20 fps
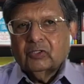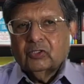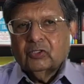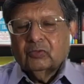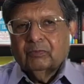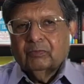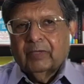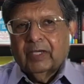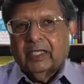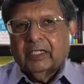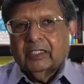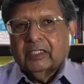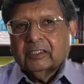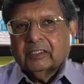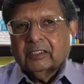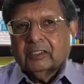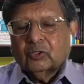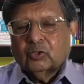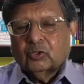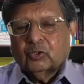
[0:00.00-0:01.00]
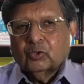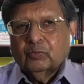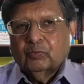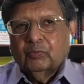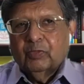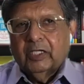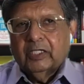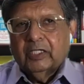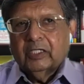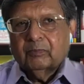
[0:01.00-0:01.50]
you manage a 2
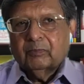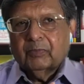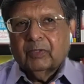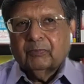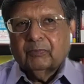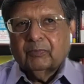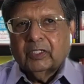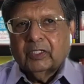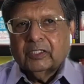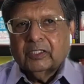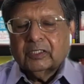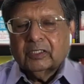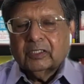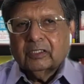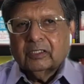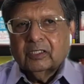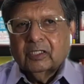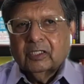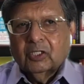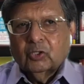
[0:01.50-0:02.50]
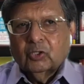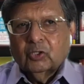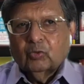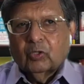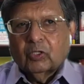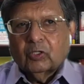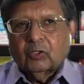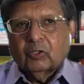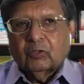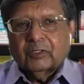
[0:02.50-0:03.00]
billion population who
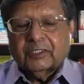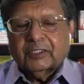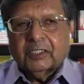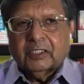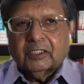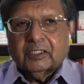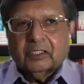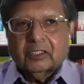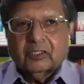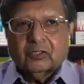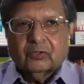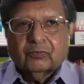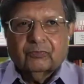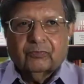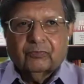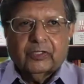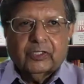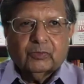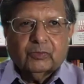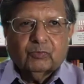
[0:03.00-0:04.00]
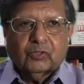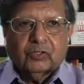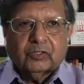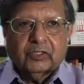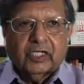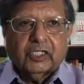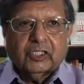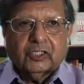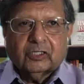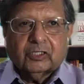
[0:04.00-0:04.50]
are all citizens of Facebook
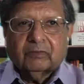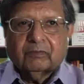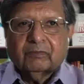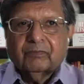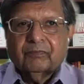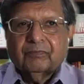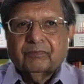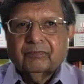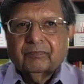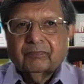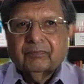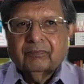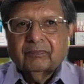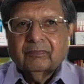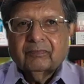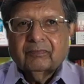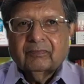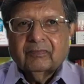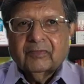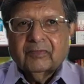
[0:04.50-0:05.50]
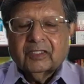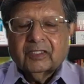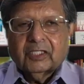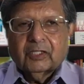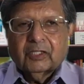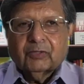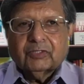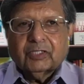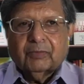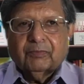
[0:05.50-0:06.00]
nation? They
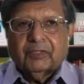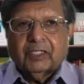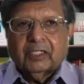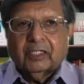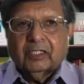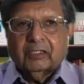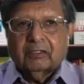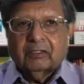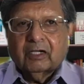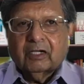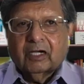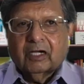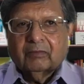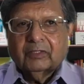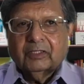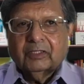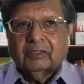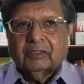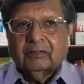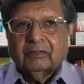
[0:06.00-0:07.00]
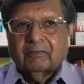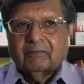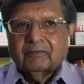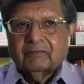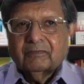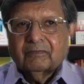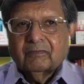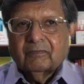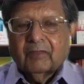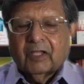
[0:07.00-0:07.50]
have something in common.
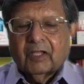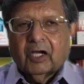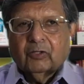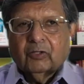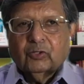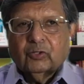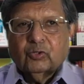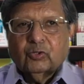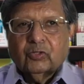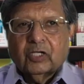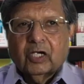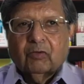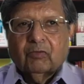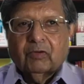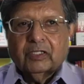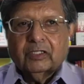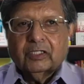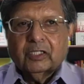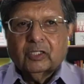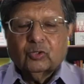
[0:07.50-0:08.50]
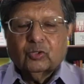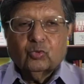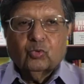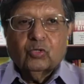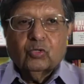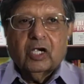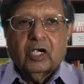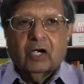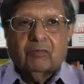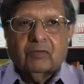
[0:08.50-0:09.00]
How do you govern that?
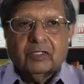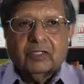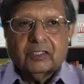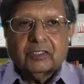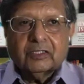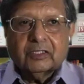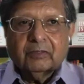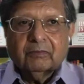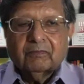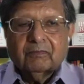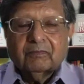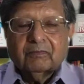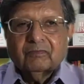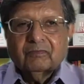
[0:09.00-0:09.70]
Who governs them?